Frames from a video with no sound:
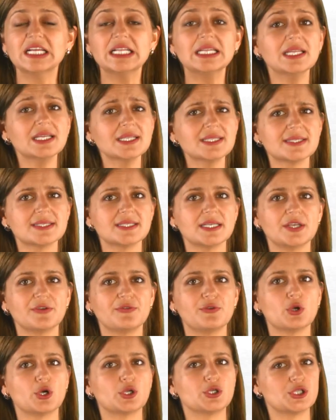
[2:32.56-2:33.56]
Let's see
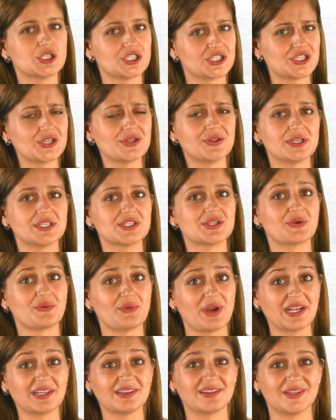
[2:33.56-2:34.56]
if you understood this
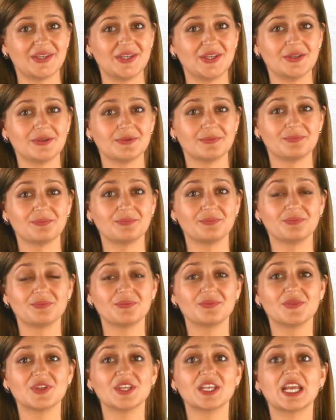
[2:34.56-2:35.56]
correctly.
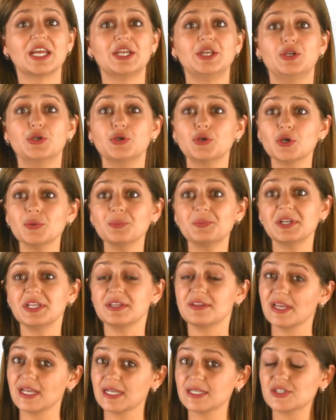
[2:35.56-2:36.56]
Can you
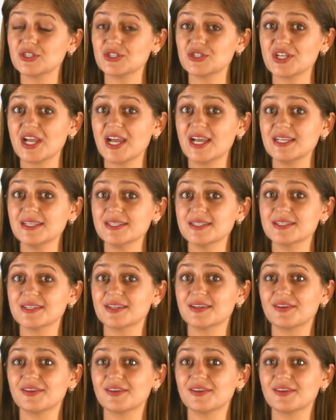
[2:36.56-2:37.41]
complete the exercise?